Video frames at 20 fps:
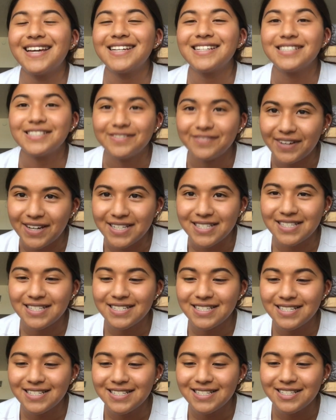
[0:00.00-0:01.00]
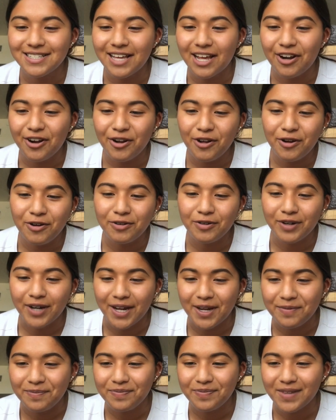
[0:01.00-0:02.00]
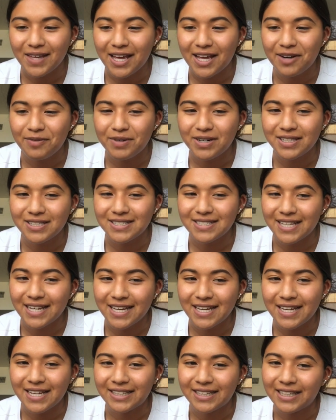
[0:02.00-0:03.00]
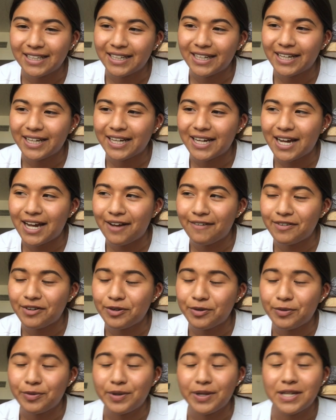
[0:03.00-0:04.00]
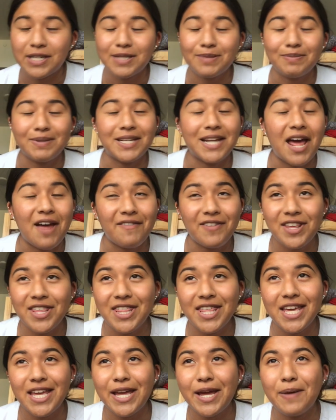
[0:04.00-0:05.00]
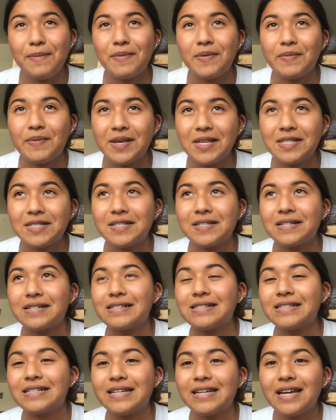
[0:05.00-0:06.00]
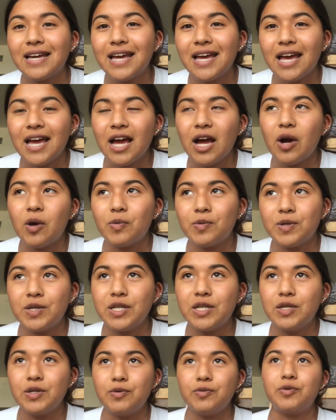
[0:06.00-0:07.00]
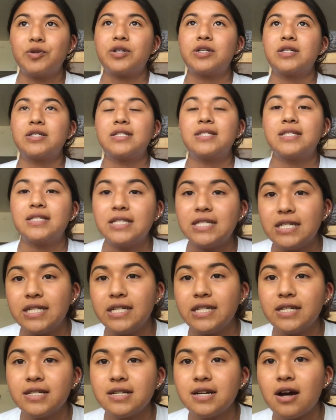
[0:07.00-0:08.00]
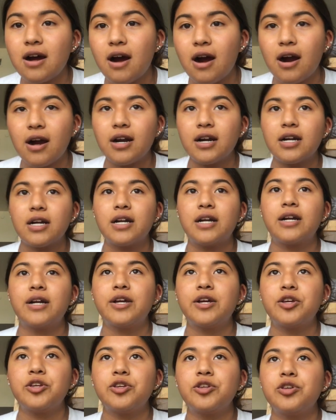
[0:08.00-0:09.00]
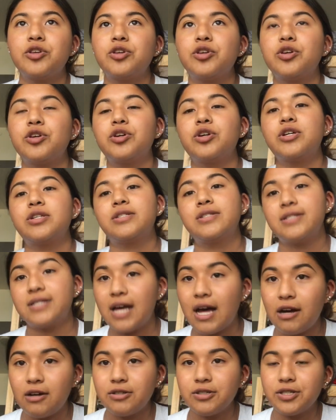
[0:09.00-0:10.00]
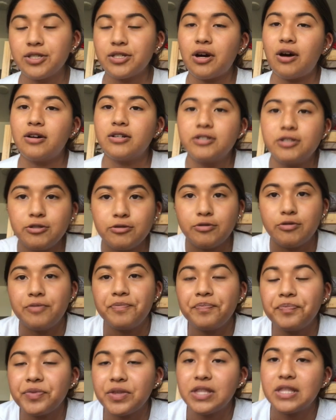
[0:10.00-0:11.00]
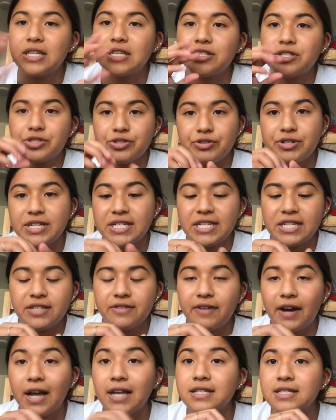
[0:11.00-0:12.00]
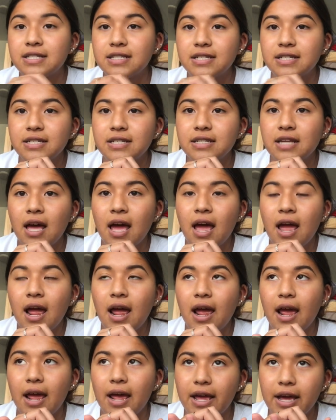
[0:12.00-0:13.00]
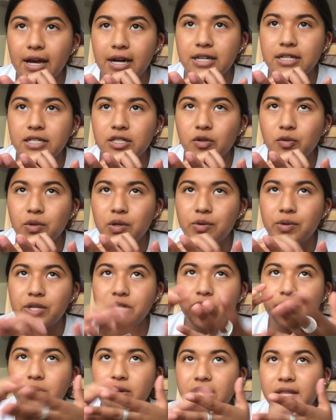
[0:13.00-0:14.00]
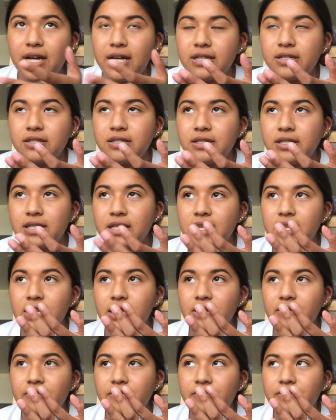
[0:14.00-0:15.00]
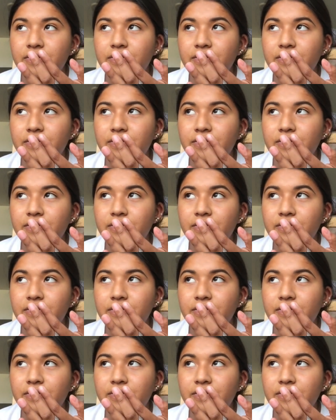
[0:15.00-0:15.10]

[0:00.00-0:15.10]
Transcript: devices. I don't know, okay, I don't want to say it and then like have to re-explain everything, but basically we were seeding our cells onto these 3D devices, and we were doing that to see if